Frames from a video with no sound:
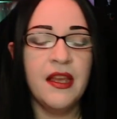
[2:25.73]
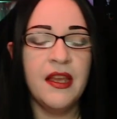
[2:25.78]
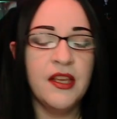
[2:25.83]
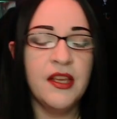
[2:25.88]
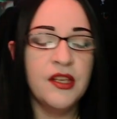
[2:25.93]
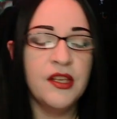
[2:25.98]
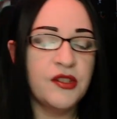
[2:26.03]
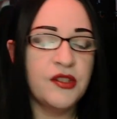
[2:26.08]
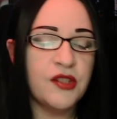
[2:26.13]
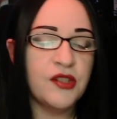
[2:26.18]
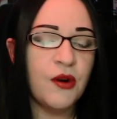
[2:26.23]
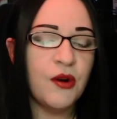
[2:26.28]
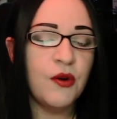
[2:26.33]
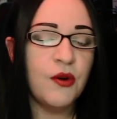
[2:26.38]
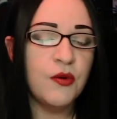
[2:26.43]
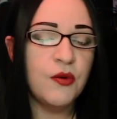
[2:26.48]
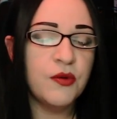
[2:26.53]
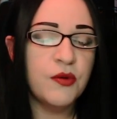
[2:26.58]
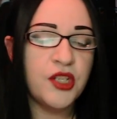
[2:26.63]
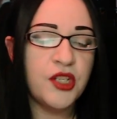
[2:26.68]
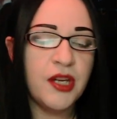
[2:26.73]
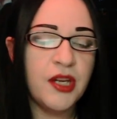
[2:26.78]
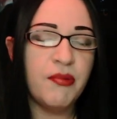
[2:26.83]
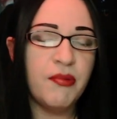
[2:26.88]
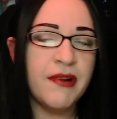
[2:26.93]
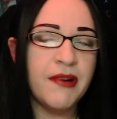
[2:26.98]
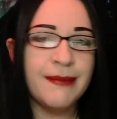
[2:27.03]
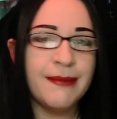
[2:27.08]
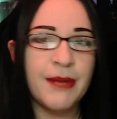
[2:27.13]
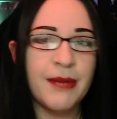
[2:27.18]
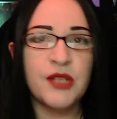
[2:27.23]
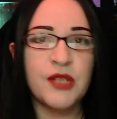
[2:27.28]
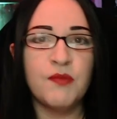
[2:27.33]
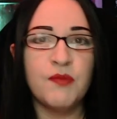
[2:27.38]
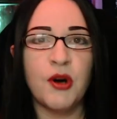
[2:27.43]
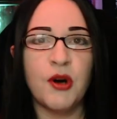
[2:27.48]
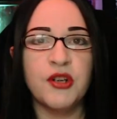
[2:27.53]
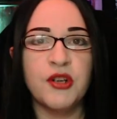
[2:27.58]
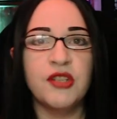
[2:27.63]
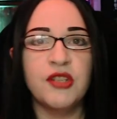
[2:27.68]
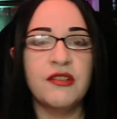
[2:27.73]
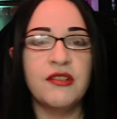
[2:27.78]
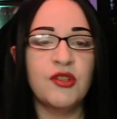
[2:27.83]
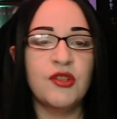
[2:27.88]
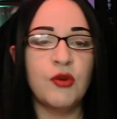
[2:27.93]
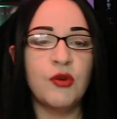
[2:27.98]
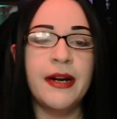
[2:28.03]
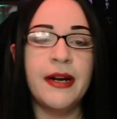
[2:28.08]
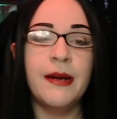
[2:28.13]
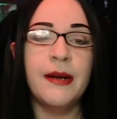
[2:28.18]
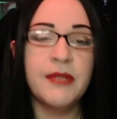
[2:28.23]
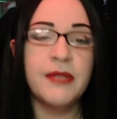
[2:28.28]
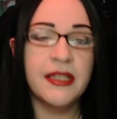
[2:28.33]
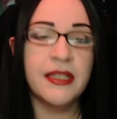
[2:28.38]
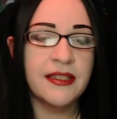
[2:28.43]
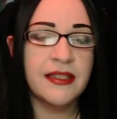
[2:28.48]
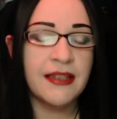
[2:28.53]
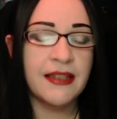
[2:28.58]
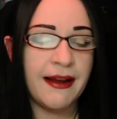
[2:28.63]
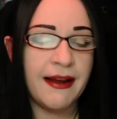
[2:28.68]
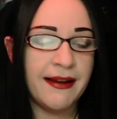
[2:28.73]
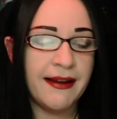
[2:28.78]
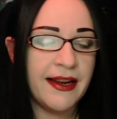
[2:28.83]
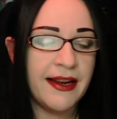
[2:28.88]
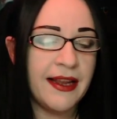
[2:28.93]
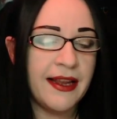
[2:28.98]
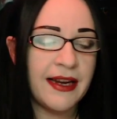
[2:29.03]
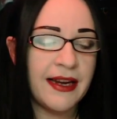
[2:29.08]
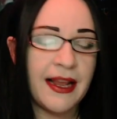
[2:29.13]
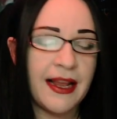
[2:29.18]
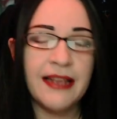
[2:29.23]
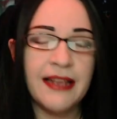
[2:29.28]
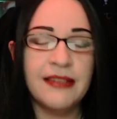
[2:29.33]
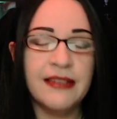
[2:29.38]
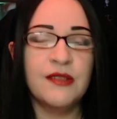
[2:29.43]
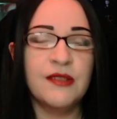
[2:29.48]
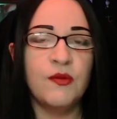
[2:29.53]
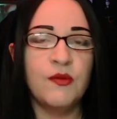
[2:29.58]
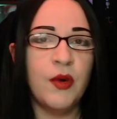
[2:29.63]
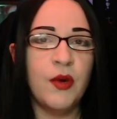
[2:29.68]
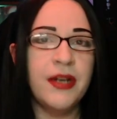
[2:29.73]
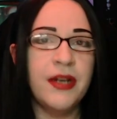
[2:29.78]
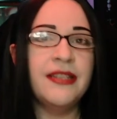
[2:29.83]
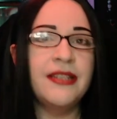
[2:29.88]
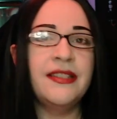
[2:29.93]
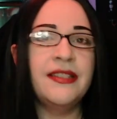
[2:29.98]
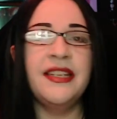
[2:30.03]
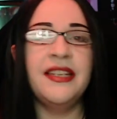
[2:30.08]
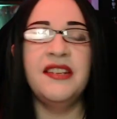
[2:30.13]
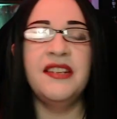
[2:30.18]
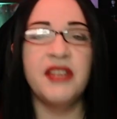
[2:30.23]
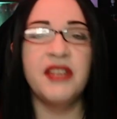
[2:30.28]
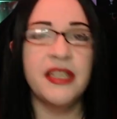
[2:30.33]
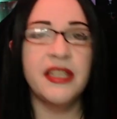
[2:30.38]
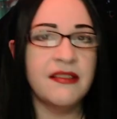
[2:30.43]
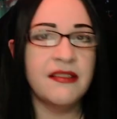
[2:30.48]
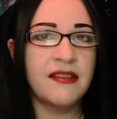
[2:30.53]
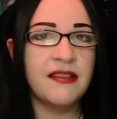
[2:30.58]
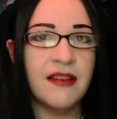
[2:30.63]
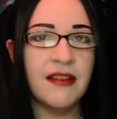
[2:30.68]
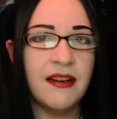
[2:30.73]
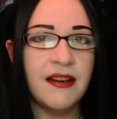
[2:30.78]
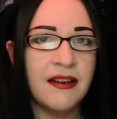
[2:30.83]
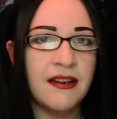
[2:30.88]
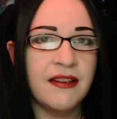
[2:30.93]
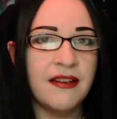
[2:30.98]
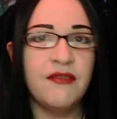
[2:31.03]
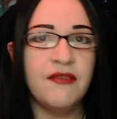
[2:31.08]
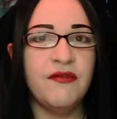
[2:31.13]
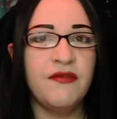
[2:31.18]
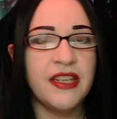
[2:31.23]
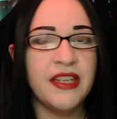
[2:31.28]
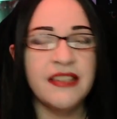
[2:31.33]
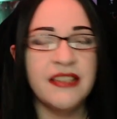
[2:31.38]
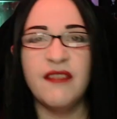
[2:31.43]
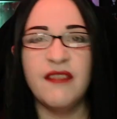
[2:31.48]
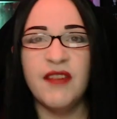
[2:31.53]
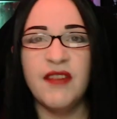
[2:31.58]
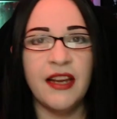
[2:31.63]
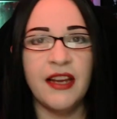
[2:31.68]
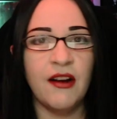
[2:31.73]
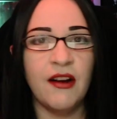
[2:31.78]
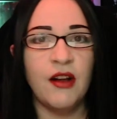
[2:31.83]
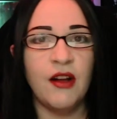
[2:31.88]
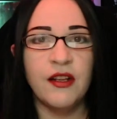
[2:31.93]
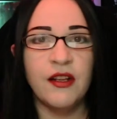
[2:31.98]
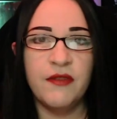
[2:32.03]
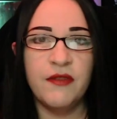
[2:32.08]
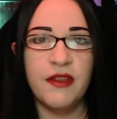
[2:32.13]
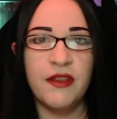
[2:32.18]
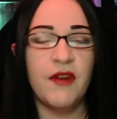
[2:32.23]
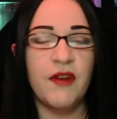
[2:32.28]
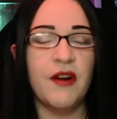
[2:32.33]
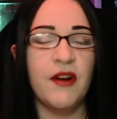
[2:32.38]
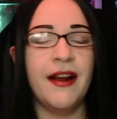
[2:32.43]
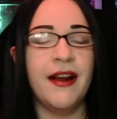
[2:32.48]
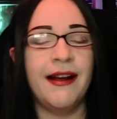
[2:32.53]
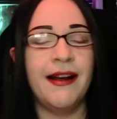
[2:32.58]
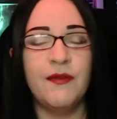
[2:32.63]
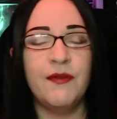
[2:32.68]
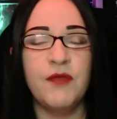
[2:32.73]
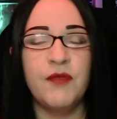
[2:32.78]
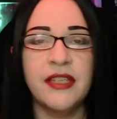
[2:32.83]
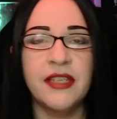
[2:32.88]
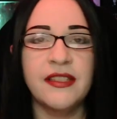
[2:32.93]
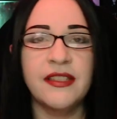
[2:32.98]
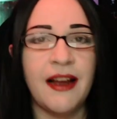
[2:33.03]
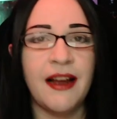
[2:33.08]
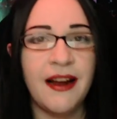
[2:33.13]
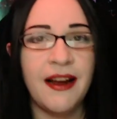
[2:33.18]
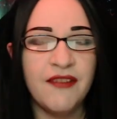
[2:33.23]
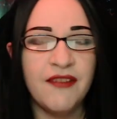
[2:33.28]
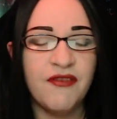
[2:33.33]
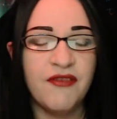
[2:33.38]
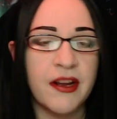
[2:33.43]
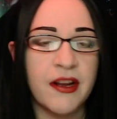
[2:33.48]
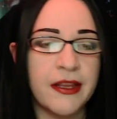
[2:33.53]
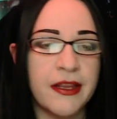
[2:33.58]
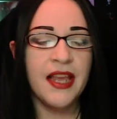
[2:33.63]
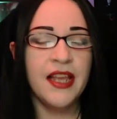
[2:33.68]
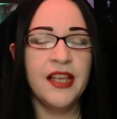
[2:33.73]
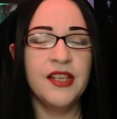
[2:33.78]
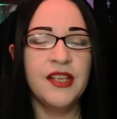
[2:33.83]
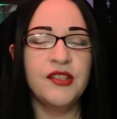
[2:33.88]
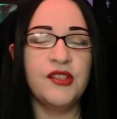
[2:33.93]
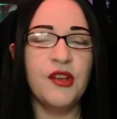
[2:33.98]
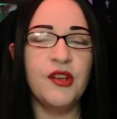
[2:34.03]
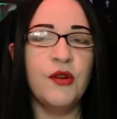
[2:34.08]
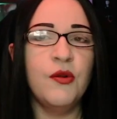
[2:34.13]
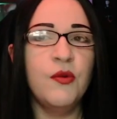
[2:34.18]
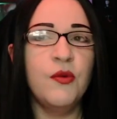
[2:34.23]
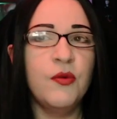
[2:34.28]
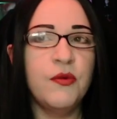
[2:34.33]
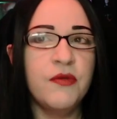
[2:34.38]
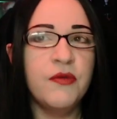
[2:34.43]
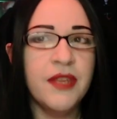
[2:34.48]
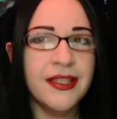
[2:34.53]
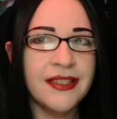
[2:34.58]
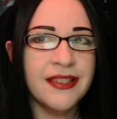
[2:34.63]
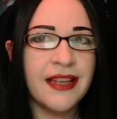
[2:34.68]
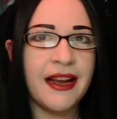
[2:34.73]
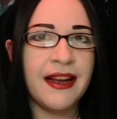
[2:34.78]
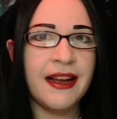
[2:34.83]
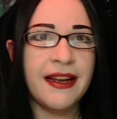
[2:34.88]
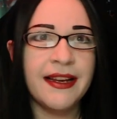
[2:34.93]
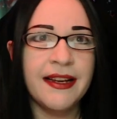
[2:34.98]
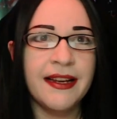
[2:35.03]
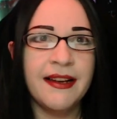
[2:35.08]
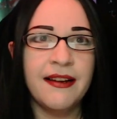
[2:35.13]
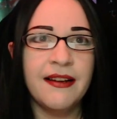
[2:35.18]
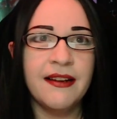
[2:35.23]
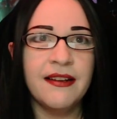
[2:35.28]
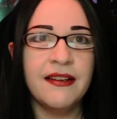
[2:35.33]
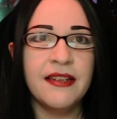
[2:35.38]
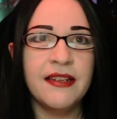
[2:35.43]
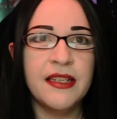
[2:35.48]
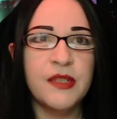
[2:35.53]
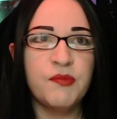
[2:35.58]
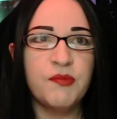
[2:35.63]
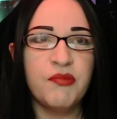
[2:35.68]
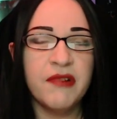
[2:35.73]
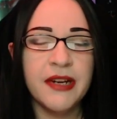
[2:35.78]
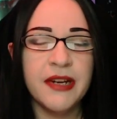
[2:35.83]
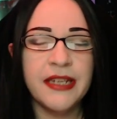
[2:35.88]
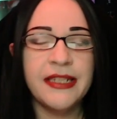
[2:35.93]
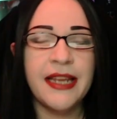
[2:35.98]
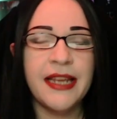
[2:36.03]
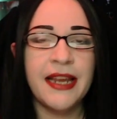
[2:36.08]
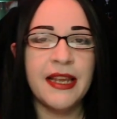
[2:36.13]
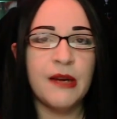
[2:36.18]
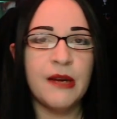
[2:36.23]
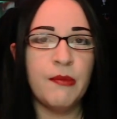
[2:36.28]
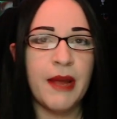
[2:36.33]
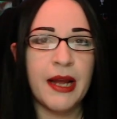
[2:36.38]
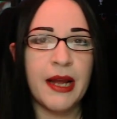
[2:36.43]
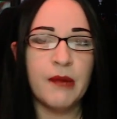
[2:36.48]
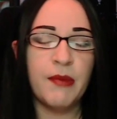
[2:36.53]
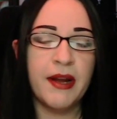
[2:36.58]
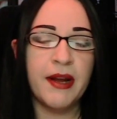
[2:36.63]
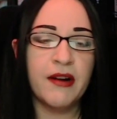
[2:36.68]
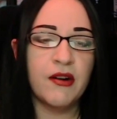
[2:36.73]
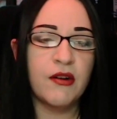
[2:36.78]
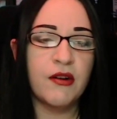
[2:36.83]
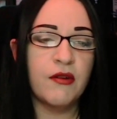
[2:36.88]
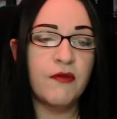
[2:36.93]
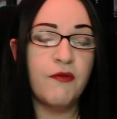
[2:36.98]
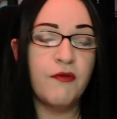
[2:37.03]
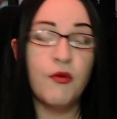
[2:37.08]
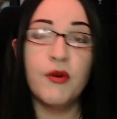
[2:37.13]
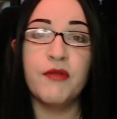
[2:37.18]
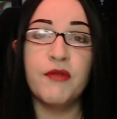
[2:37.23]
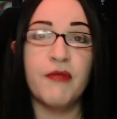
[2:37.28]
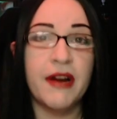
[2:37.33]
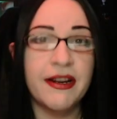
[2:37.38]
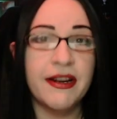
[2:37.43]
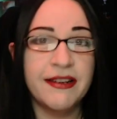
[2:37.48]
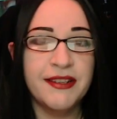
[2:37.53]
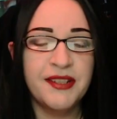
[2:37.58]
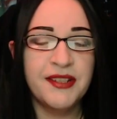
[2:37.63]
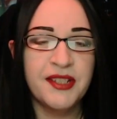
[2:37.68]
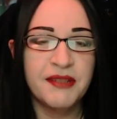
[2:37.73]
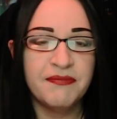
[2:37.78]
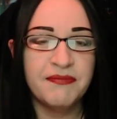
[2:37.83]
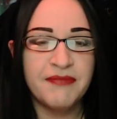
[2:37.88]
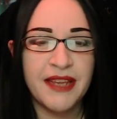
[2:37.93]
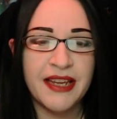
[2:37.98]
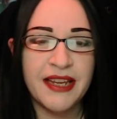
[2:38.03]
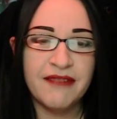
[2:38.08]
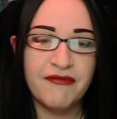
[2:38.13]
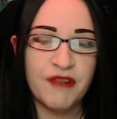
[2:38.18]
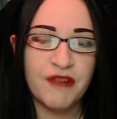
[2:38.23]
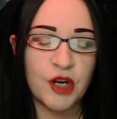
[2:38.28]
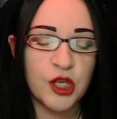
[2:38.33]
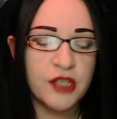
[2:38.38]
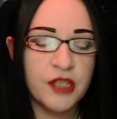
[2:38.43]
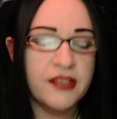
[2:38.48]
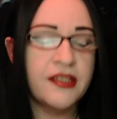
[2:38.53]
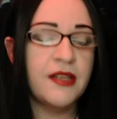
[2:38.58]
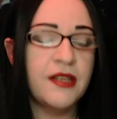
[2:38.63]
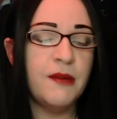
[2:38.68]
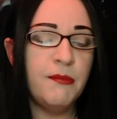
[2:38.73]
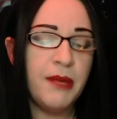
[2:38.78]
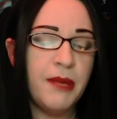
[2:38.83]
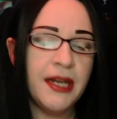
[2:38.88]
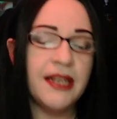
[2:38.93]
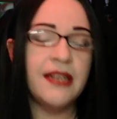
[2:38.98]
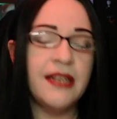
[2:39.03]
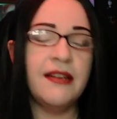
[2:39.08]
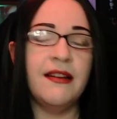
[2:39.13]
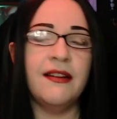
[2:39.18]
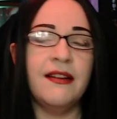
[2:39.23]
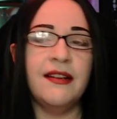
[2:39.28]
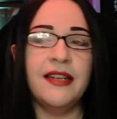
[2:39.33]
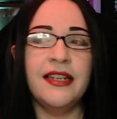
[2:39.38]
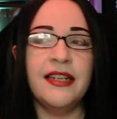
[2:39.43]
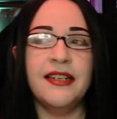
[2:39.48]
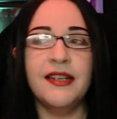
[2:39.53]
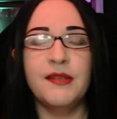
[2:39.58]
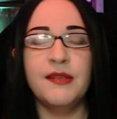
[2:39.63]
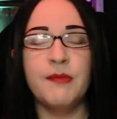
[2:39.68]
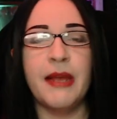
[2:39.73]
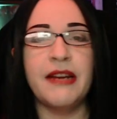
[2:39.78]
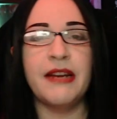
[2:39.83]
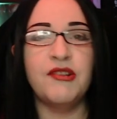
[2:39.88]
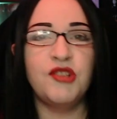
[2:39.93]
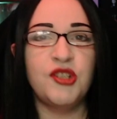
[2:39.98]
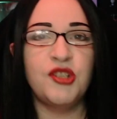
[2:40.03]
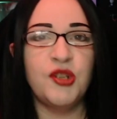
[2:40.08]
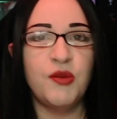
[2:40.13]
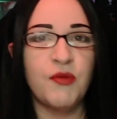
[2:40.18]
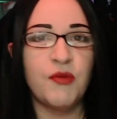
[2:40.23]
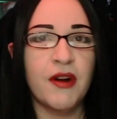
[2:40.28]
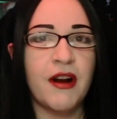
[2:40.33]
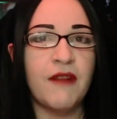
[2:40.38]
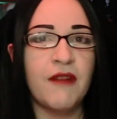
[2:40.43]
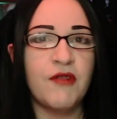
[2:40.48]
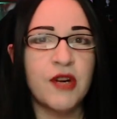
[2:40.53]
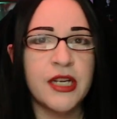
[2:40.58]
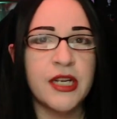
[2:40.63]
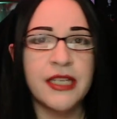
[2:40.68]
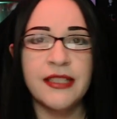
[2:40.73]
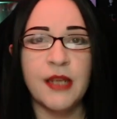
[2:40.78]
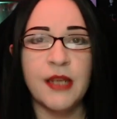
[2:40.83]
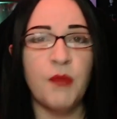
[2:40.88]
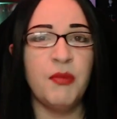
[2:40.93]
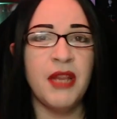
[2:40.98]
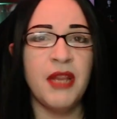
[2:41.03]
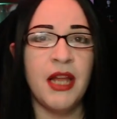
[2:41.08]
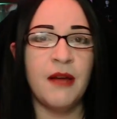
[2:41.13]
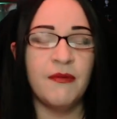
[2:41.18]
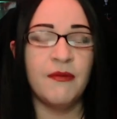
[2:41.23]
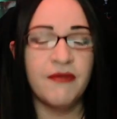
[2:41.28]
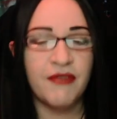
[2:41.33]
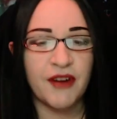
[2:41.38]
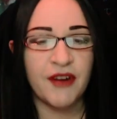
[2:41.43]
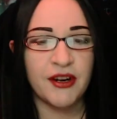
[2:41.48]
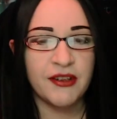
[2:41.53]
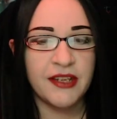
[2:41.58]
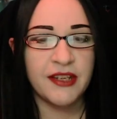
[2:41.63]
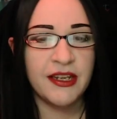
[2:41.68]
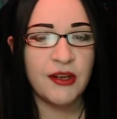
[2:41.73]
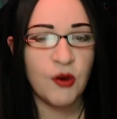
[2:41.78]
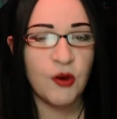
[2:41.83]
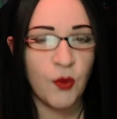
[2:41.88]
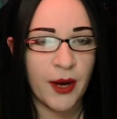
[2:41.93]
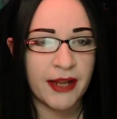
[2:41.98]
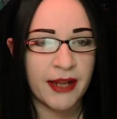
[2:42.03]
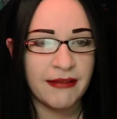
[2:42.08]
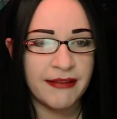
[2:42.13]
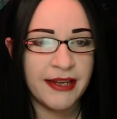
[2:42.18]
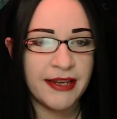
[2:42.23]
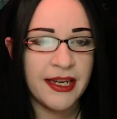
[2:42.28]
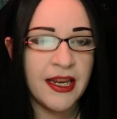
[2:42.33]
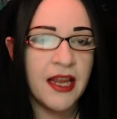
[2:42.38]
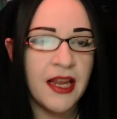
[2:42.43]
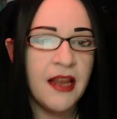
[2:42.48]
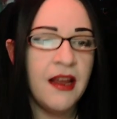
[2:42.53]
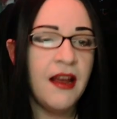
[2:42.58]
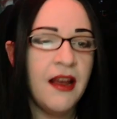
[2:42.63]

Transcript: So she pretty much marches straight up to this guy and asks what his deal is vis-a-vis all of the very obvious eye fucking. So this guy is pretty taken aback by her forthrightness at first, but he does manage to recover his aplomb fairly quickly.